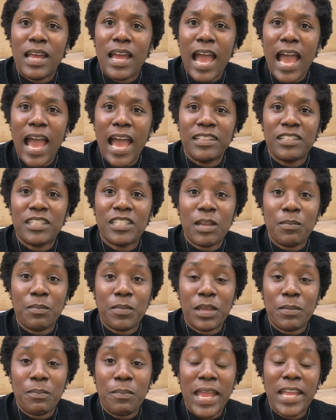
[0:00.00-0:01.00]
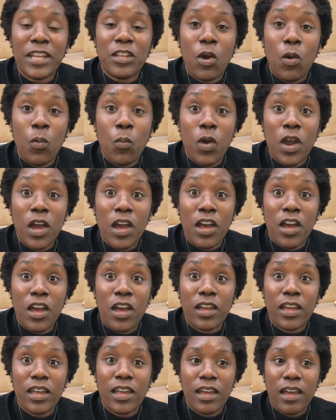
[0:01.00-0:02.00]
and something may not
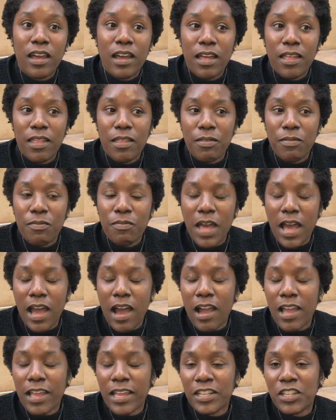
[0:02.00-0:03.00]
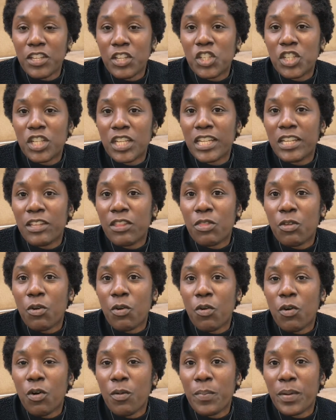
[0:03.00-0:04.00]
work that I initially
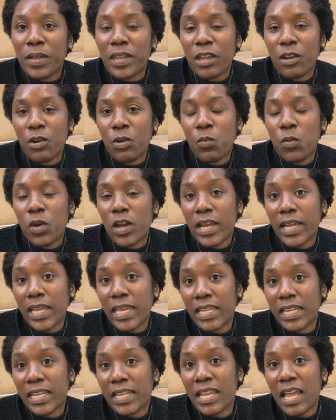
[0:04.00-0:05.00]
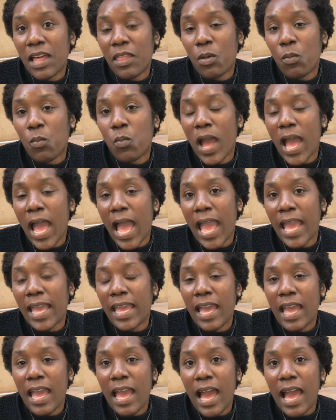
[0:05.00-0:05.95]
thought, but it'll work in another way,